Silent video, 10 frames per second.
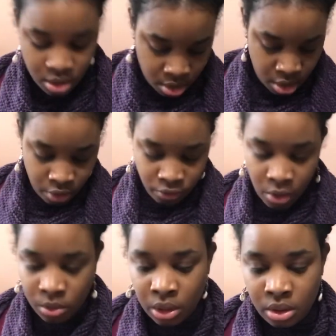
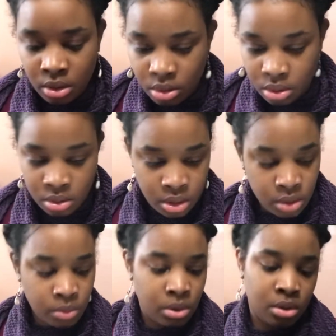Corolla. So this
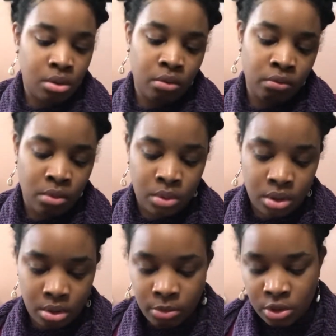one is the Corolla.
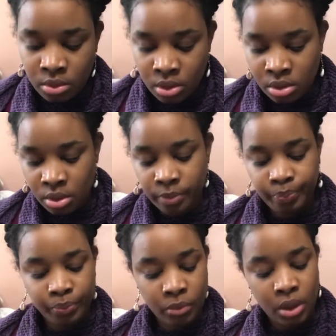Let me show this to you.
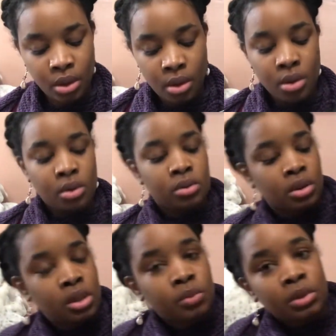So
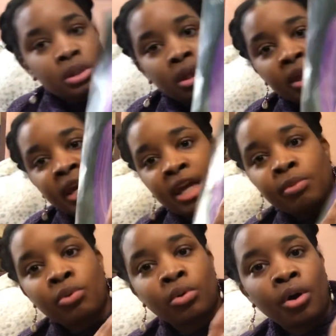this one is a
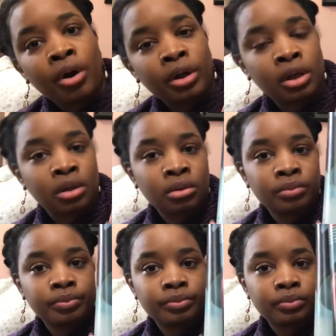cabled cardigan.
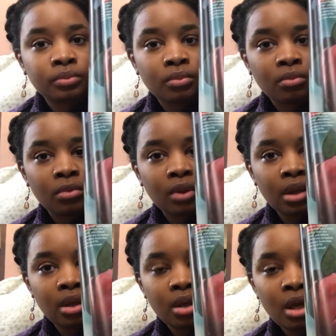
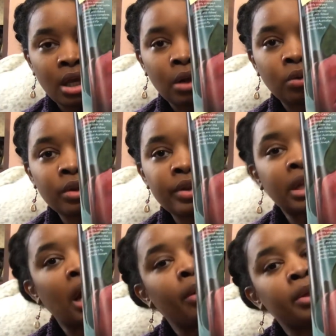And the only thing
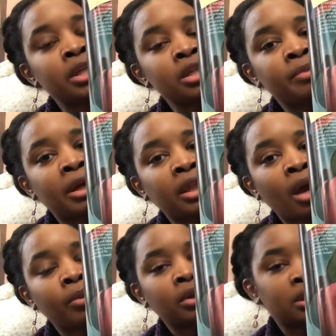that I would change about
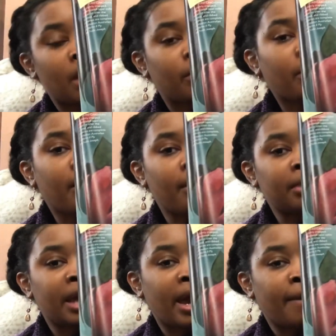that one is I would
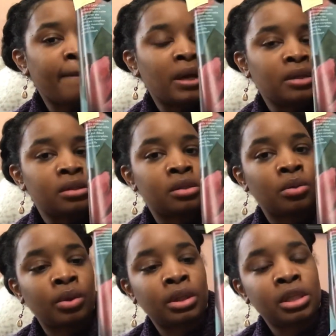probably add buttons. So
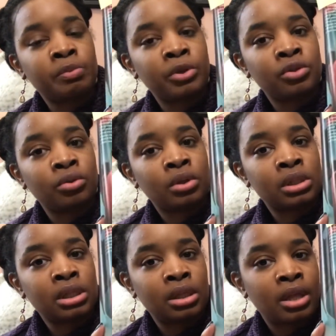in this picture you can
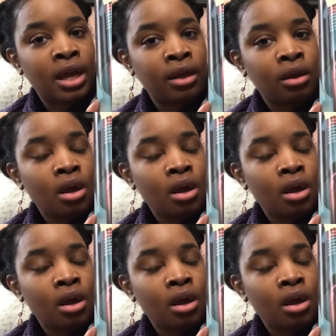see that